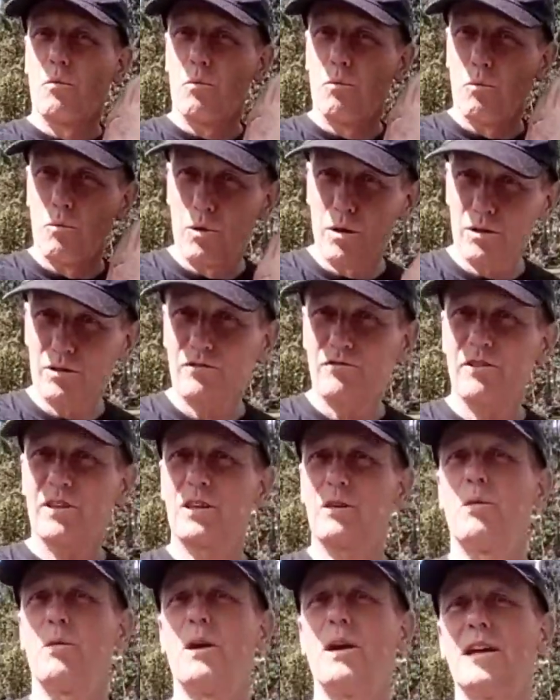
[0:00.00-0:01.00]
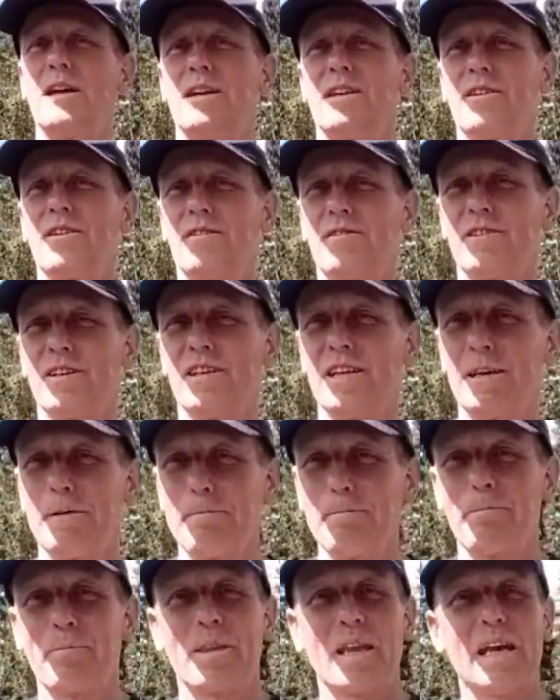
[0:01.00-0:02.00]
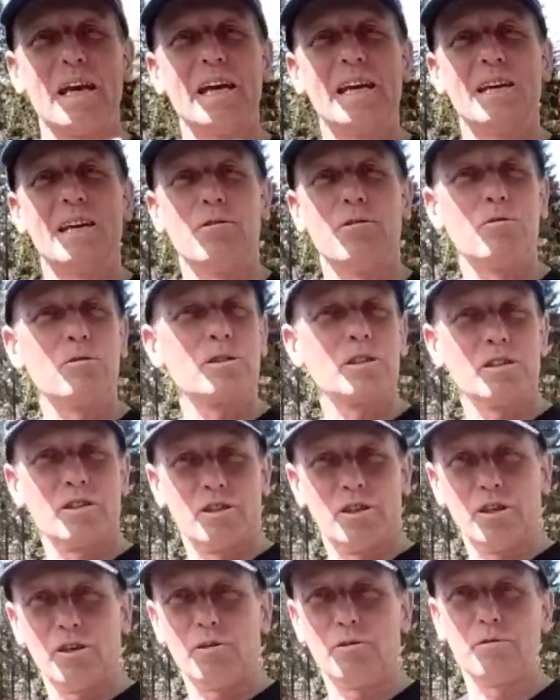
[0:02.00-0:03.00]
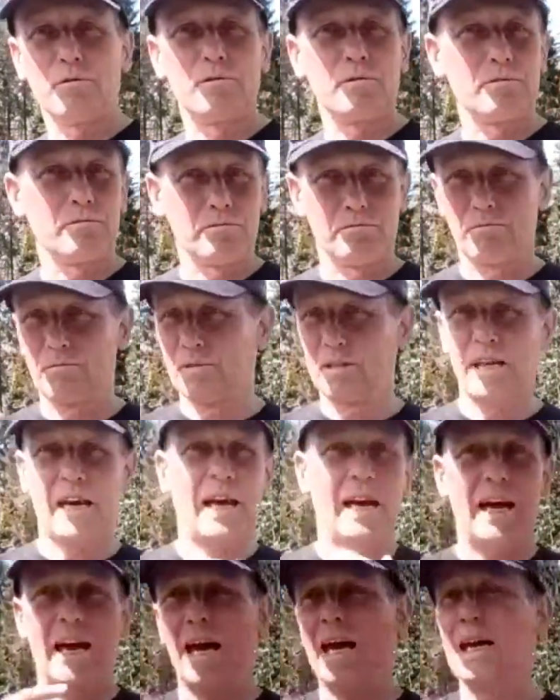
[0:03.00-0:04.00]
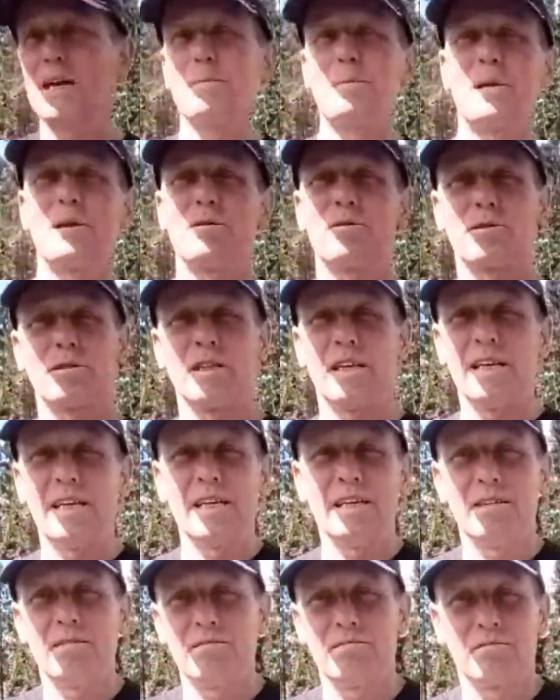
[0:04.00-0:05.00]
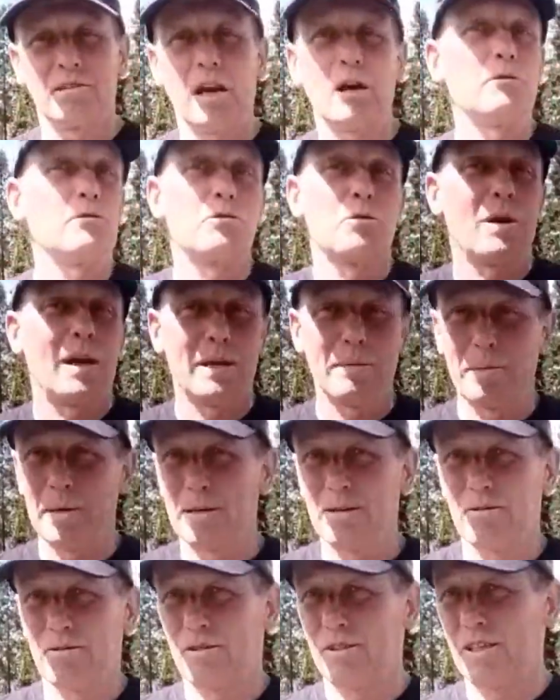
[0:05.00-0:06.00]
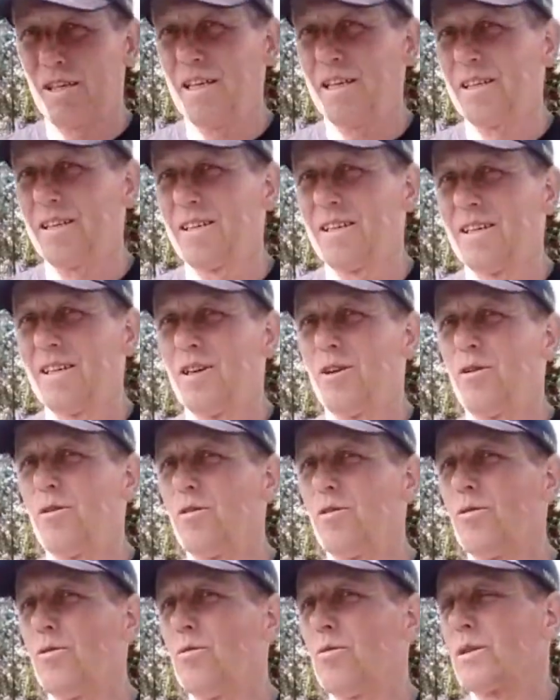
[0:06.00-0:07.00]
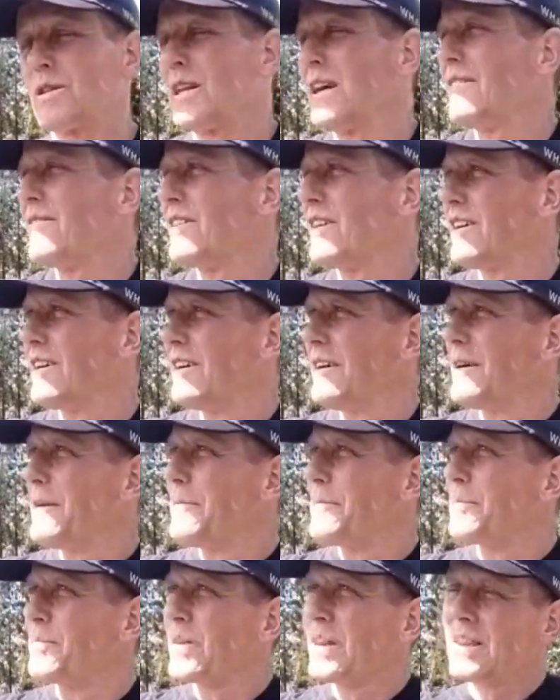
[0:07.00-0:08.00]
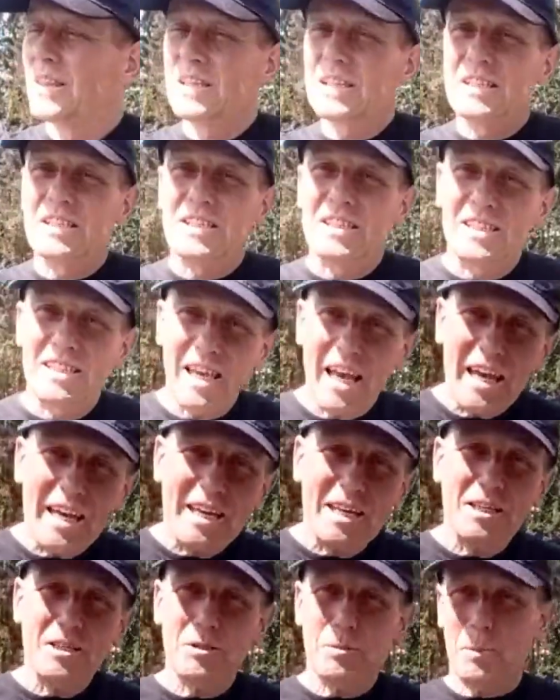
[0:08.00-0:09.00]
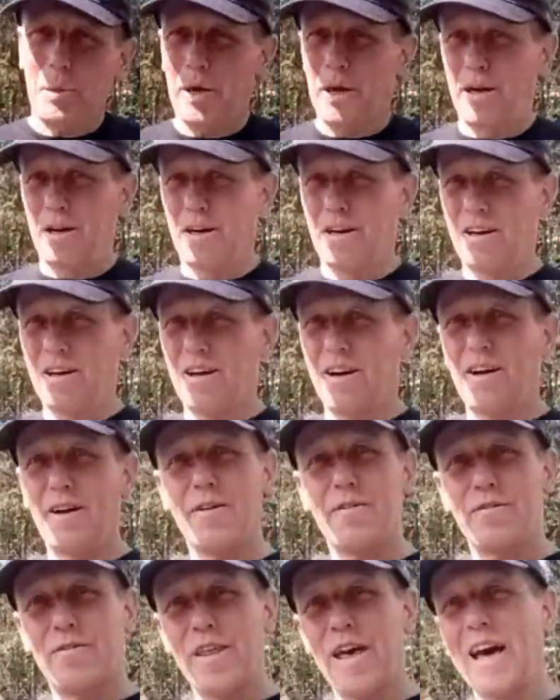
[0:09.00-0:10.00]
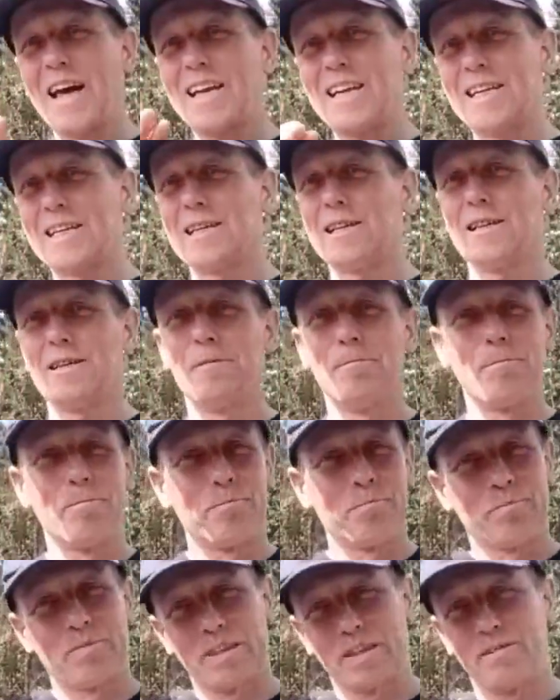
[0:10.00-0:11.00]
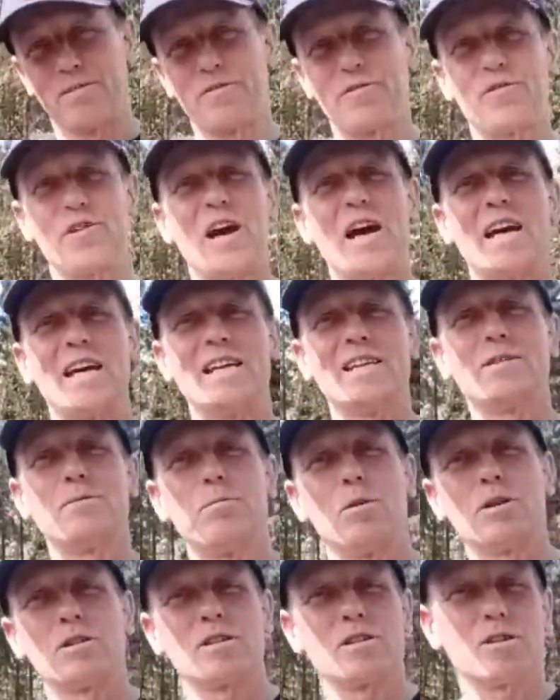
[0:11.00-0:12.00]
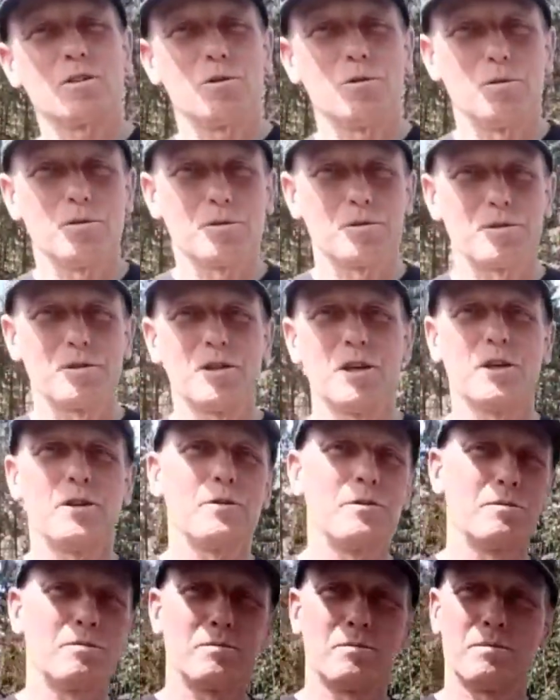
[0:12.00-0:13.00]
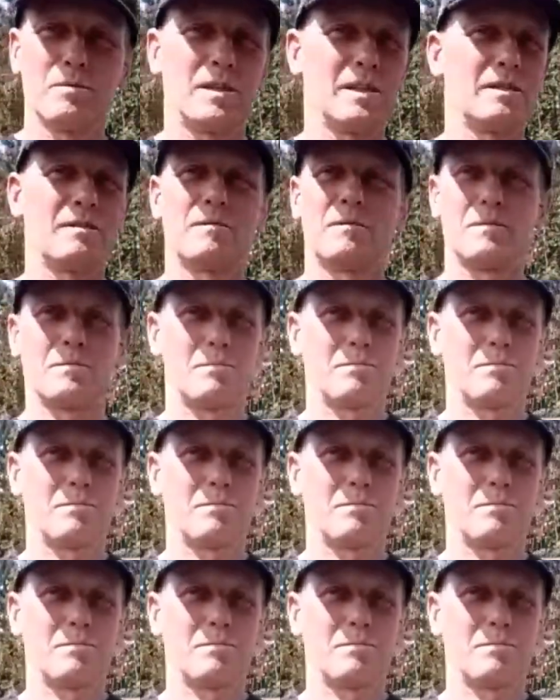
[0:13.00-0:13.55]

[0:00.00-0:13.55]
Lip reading: what's required of it in order to get A, B or C, go to A, B or C or whatever. The second part of that little phrase, what does a horse do when